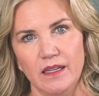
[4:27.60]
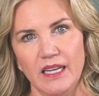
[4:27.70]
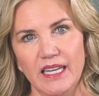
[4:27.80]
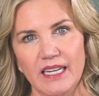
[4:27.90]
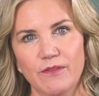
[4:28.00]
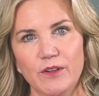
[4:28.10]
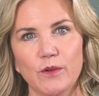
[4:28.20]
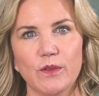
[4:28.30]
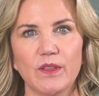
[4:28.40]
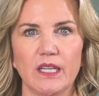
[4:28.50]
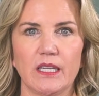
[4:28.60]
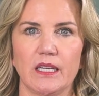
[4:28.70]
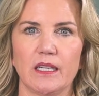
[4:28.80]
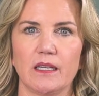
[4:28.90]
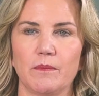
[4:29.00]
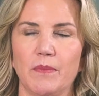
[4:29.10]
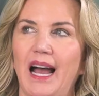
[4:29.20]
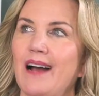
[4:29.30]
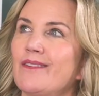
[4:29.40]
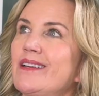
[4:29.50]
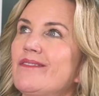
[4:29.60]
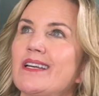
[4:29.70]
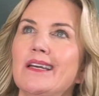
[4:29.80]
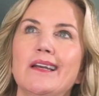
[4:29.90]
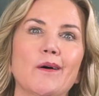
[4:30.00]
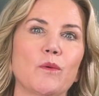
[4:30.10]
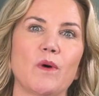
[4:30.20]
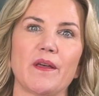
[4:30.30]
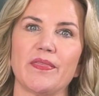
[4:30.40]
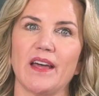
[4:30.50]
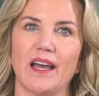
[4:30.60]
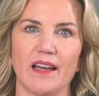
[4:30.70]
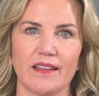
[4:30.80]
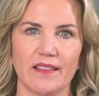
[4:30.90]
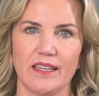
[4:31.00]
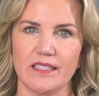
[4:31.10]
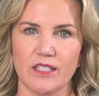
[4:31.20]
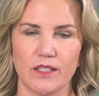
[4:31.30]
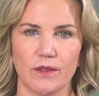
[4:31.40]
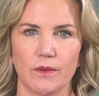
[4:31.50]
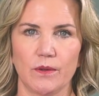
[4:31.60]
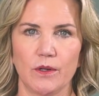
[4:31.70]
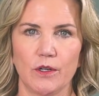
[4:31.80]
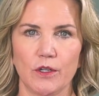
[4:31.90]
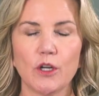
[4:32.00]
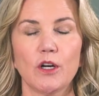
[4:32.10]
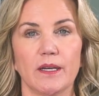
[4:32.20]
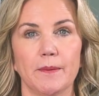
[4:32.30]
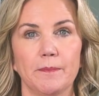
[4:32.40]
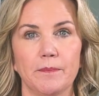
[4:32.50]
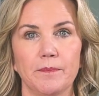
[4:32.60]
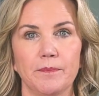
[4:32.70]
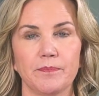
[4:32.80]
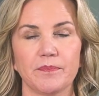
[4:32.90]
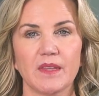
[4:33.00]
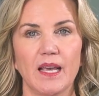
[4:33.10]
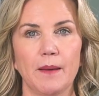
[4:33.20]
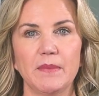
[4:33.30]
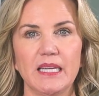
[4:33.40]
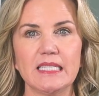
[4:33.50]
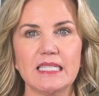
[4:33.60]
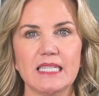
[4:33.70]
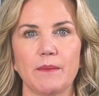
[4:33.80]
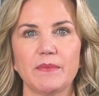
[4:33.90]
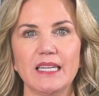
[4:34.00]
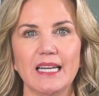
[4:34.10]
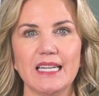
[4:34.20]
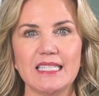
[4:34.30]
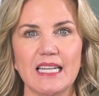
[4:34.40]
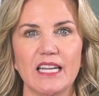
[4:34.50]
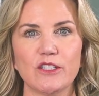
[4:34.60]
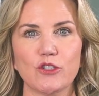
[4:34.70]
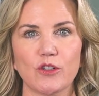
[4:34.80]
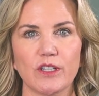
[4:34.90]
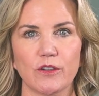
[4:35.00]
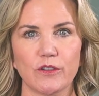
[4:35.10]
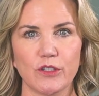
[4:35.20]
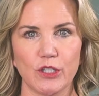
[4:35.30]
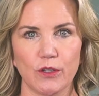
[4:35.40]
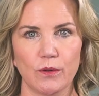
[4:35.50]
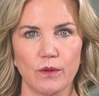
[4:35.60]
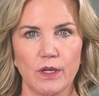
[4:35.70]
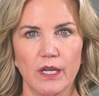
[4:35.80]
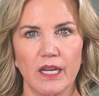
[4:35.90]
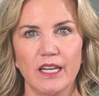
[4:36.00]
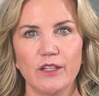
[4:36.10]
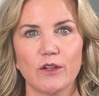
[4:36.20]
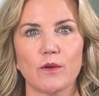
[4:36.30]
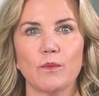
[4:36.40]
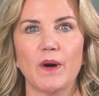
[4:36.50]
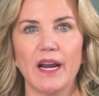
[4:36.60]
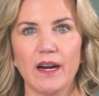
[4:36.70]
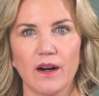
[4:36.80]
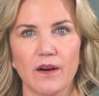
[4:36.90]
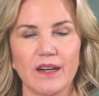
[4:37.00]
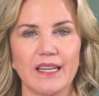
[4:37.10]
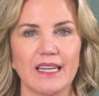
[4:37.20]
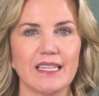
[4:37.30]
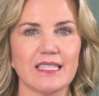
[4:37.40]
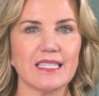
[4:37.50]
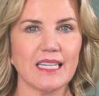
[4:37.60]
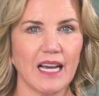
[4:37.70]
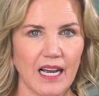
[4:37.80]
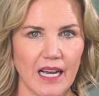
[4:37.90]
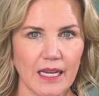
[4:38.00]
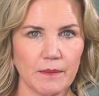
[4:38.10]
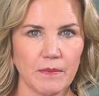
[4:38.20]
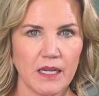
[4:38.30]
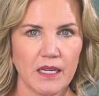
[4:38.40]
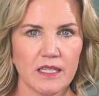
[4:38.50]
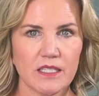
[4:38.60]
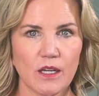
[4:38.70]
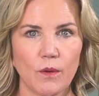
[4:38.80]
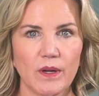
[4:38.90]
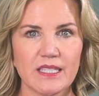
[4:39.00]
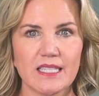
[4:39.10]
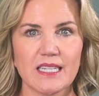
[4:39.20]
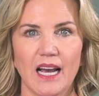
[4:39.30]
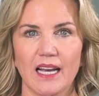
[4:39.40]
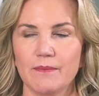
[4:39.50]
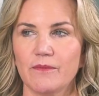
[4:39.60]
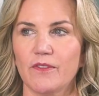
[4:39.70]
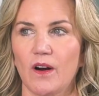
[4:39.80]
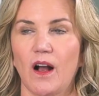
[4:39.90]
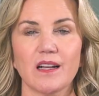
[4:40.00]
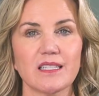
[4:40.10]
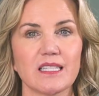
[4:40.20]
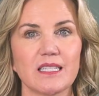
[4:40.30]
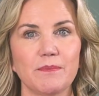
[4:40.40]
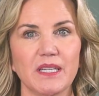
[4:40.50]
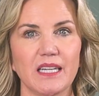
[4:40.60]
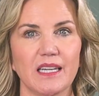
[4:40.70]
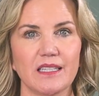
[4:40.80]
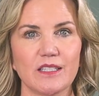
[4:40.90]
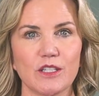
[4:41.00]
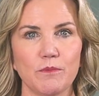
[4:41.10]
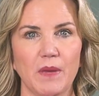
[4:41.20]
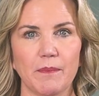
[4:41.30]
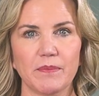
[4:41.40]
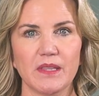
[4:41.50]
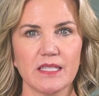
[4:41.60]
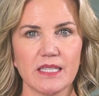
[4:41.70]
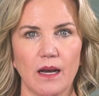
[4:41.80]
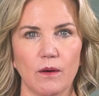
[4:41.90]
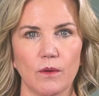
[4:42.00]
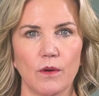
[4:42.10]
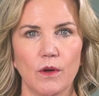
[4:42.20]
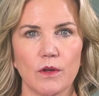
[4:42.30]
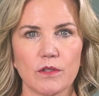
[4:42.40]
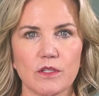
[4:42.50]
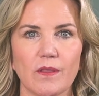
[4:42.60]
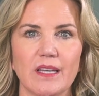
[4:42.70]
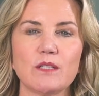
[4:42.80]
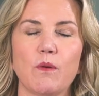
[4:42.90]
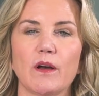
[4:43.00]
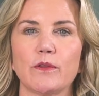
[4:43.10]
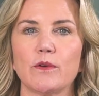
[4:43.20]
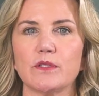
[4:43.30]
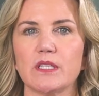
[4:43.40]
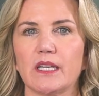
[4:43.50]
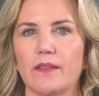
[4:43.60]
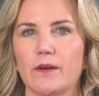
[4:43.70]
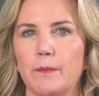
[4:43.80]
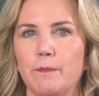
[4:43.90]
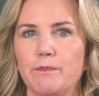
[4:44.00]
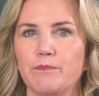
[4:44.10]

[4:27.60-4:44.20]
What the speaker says: And if you're thinking, but I don't even know what the heck they do. Good. That means something I said triggered you and you're aware it is time. So it's time for us to begin to map this out. So let's walk through it together.